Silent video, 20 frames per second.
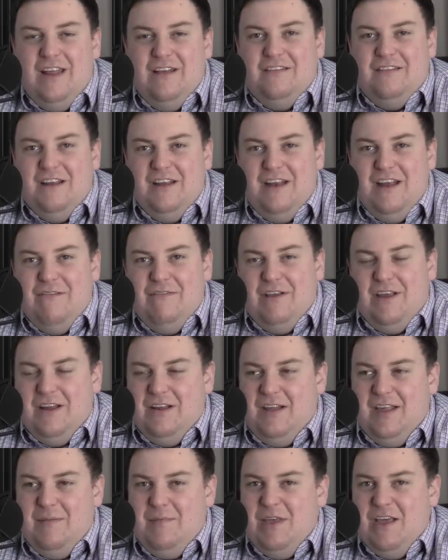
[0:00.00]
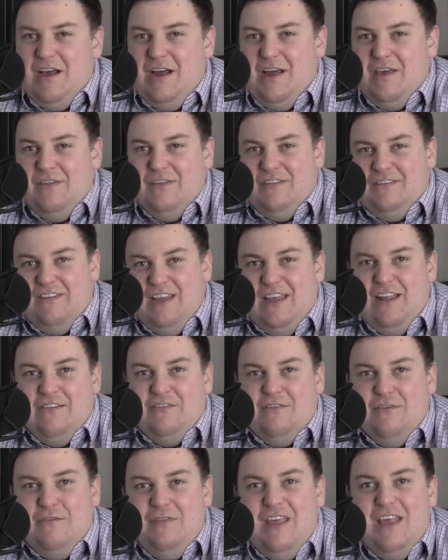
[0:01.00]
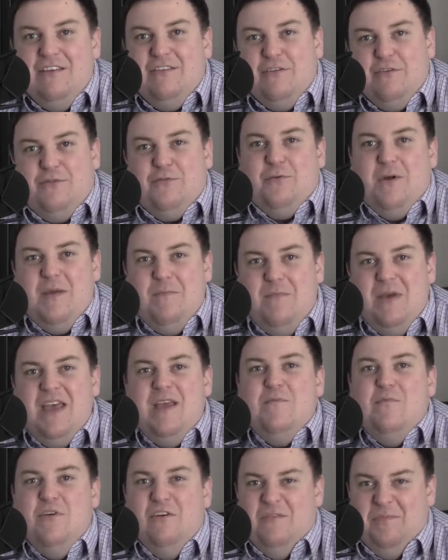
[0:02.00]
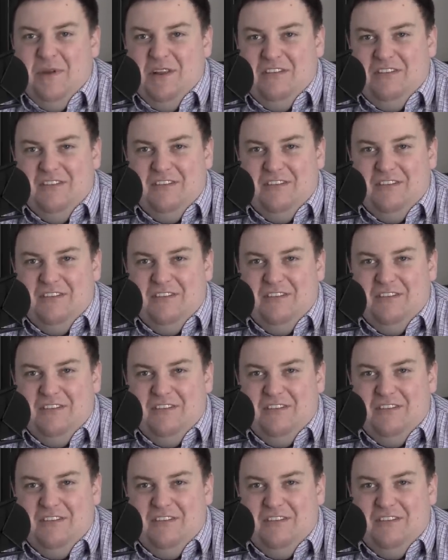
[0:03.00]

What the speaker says: and significantly behind the scenes. So these are three big movements.